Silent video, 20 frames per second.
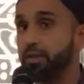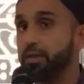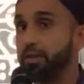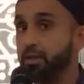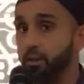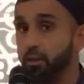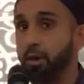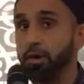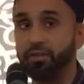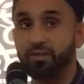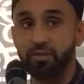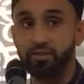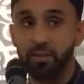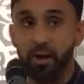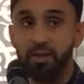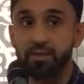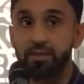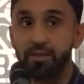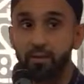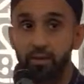In the words of
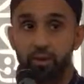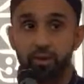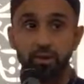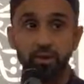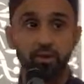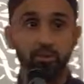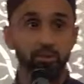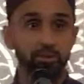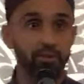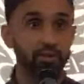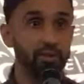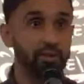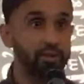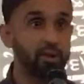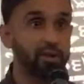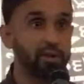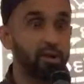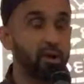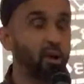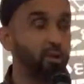Monty Williams,
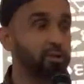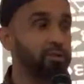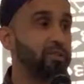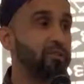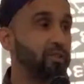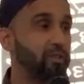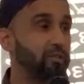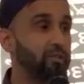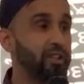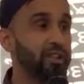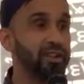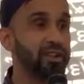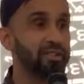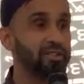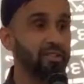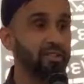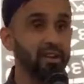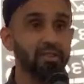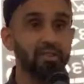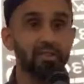the coach of the Phoenix
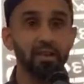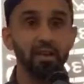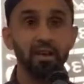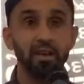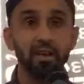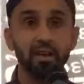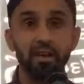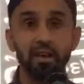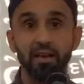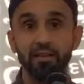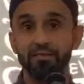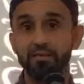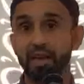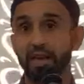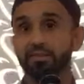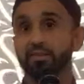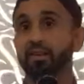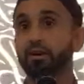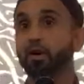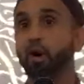Suns, it's
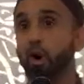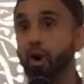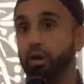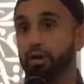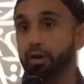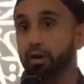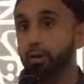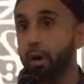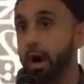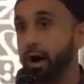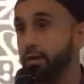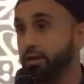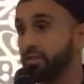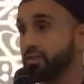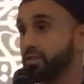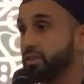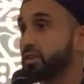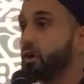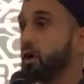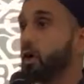not to call you out,
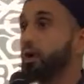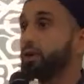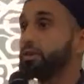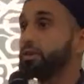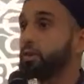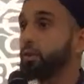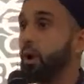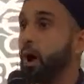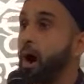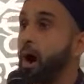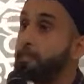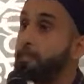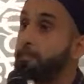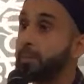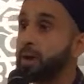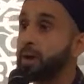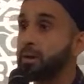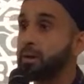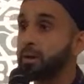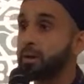it's to call you
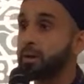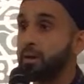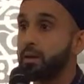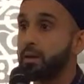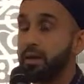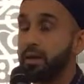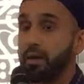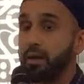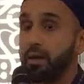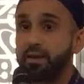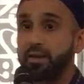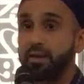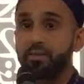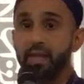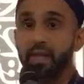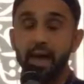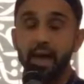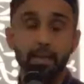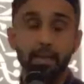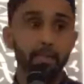up, is
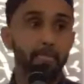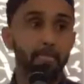that